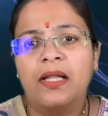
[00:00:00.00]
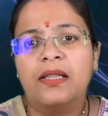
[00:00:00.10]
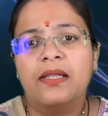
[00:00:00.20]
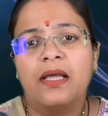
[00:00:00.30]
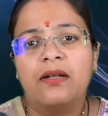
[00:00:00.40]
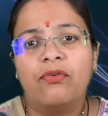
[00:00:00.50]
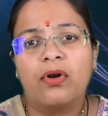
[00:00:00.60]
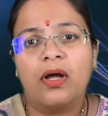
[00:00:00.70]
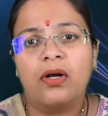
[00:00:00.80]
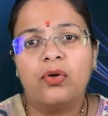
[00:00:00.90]
Then, for
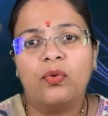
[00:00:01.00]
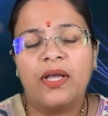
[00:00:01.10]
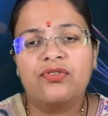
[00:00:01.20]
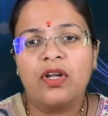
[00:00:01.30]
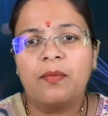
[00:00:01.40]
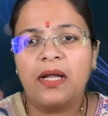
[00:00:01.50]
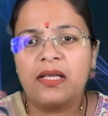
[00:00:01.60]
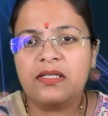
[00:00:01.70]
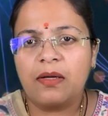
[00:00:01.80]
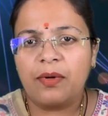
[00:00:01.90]
our two extremely
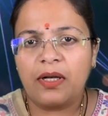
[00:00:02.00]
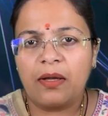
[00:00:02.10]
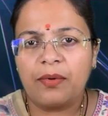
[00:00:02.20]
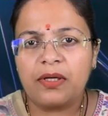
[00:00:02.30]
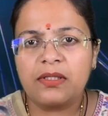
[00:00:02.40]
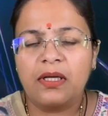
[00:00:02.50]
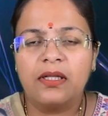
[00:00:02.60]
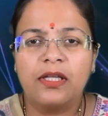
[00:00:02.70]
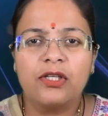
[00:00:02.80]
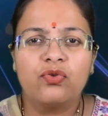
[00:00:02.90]
unstable neighbors,
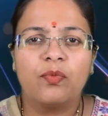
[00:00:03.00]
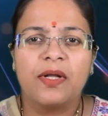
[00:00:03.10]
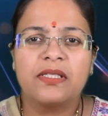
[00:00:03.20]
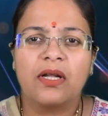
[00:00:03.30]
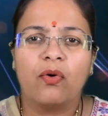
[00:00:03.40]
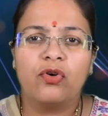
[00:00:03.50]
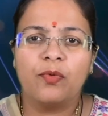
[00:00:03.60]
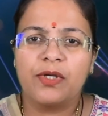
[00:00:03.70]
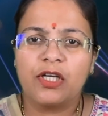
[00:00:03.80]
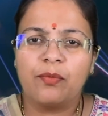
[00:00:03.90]
these 2 months are going to be
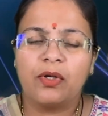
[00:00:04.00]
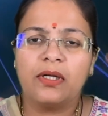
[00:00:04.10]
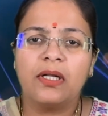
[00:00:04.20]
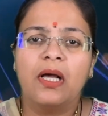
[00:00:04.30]
turbulent.